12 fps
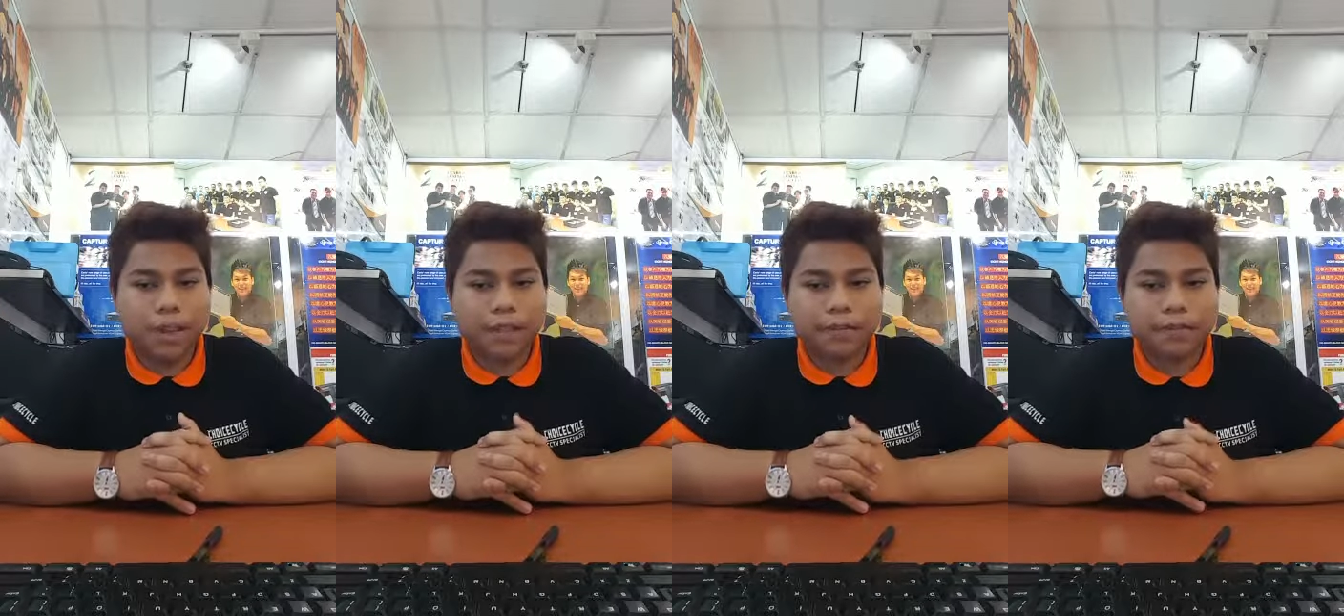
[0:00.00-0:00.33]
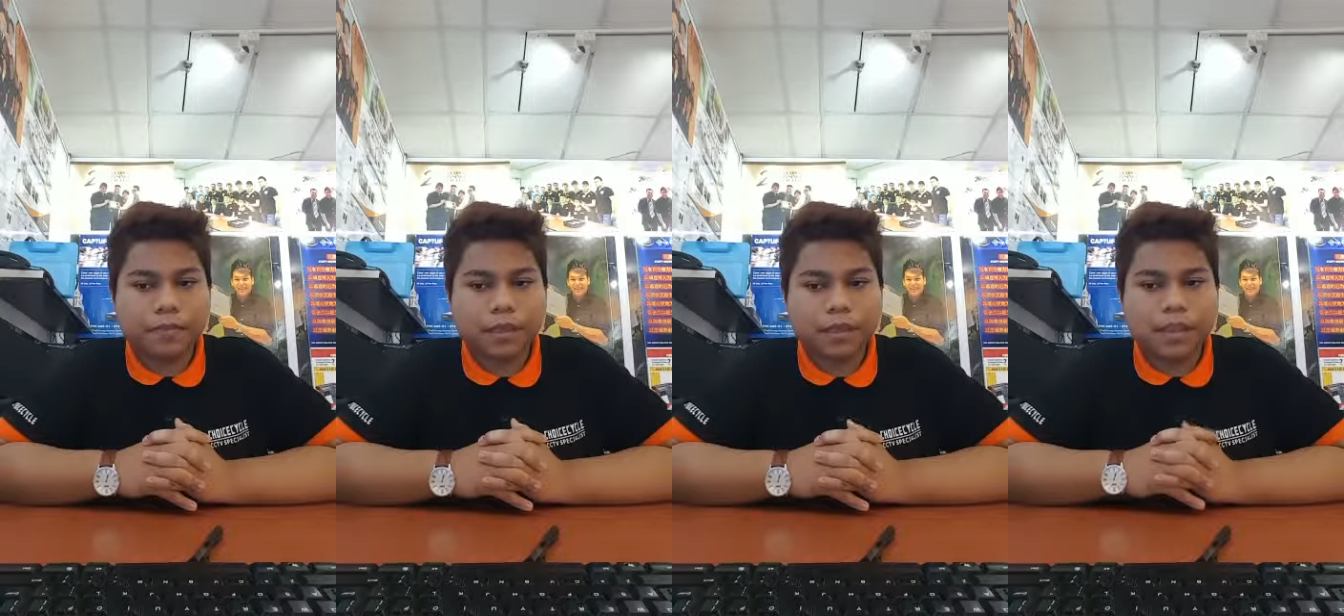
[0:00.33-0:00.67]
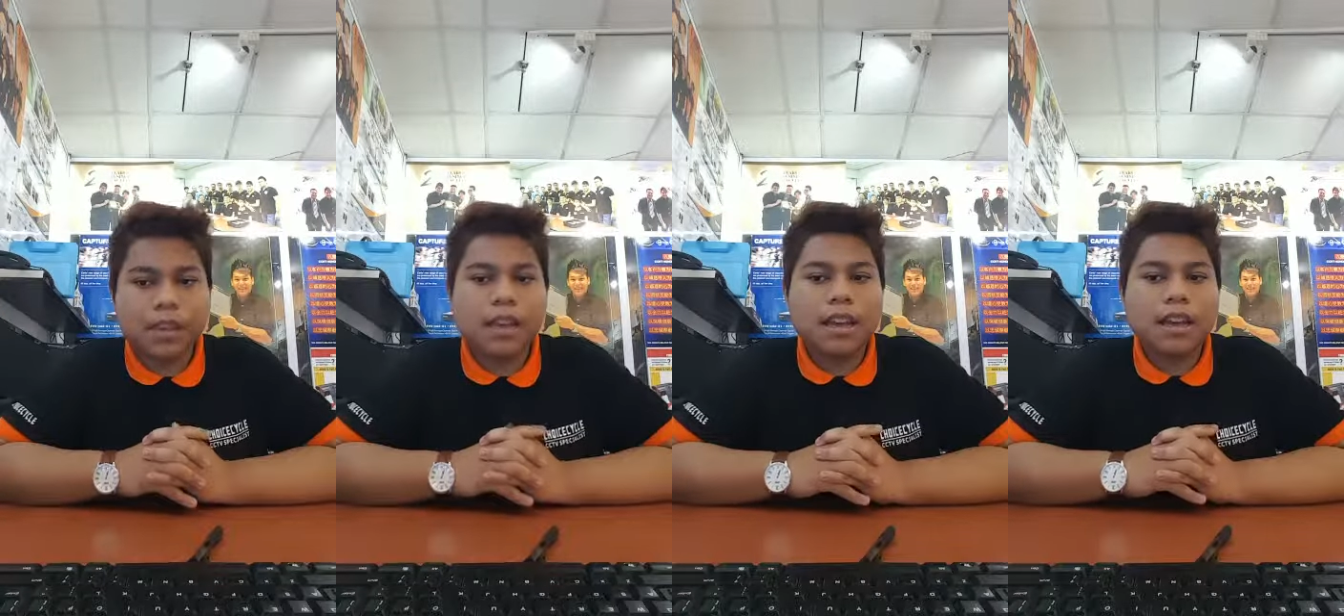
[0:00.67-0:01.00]
way.
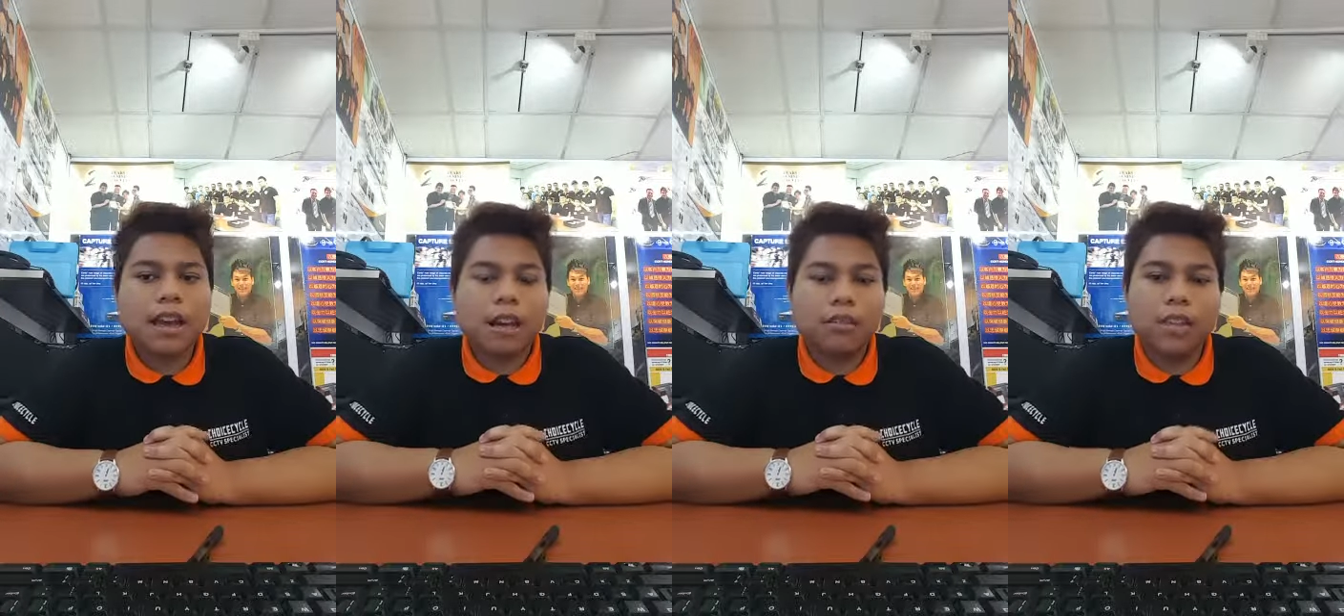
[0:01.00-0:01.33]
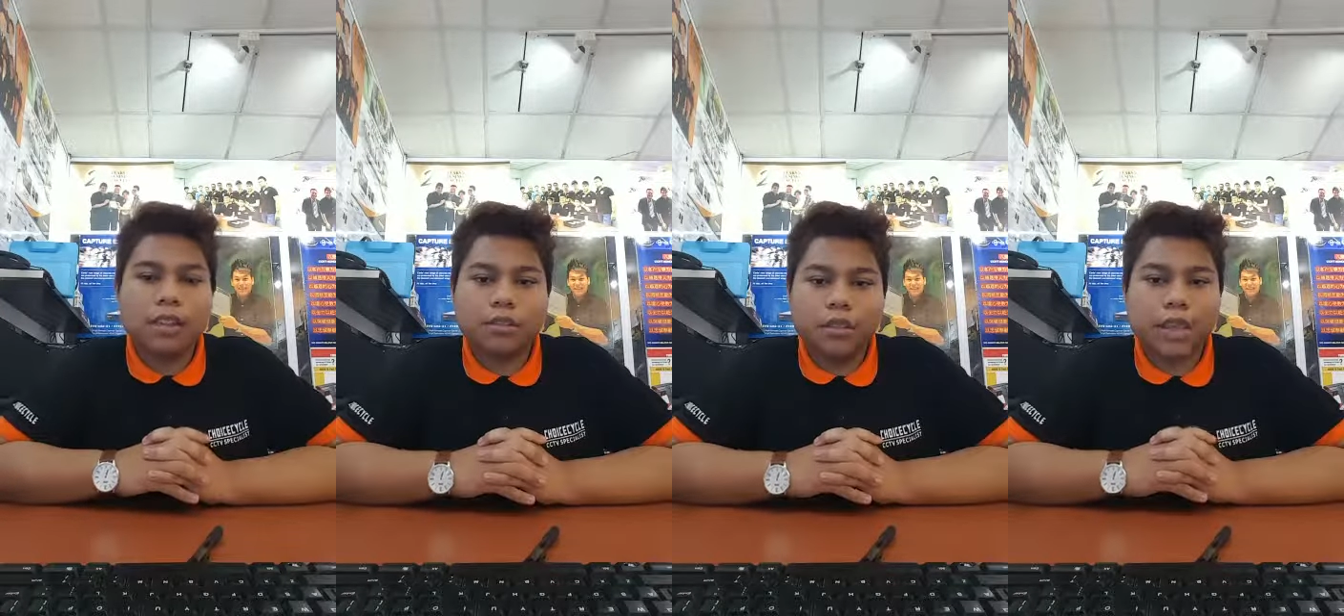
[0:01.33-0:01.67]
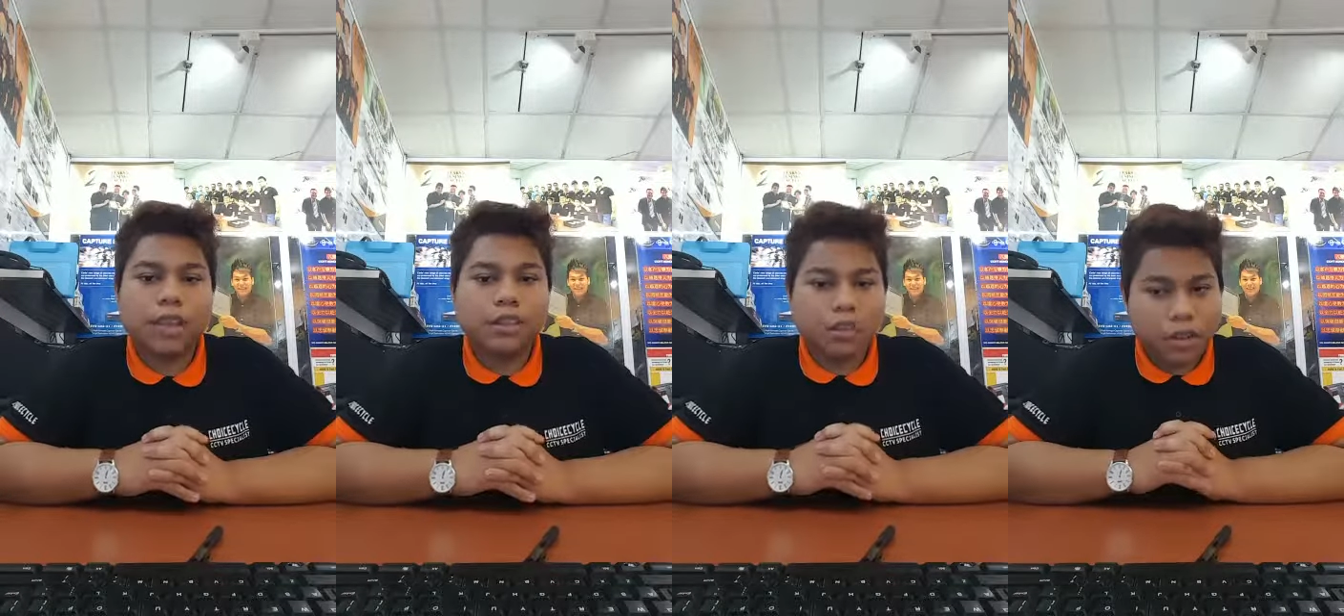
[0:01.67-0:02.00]
I would like to
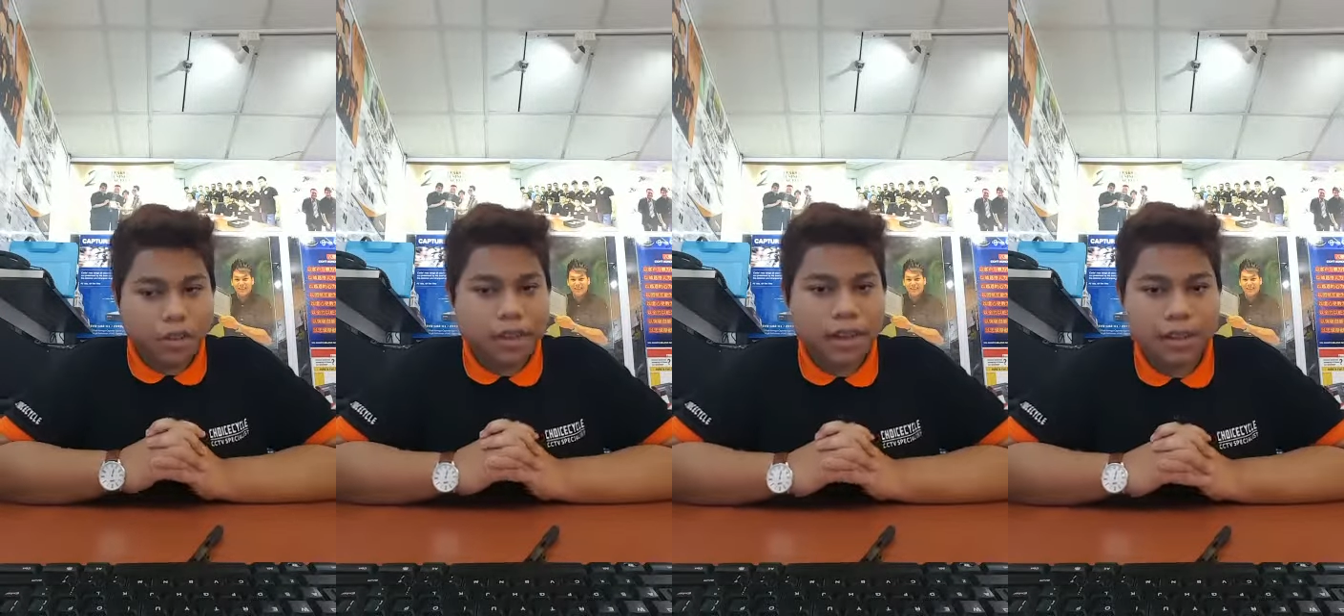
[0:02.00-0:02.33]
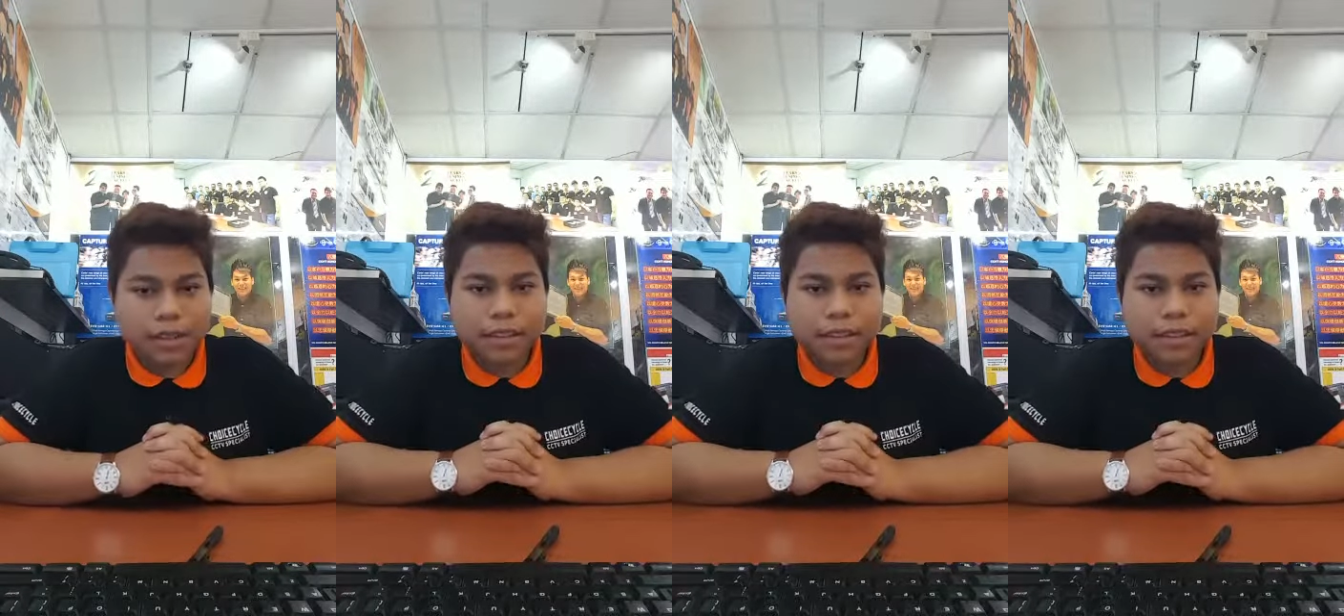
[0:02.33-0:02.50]
thank Choicecycle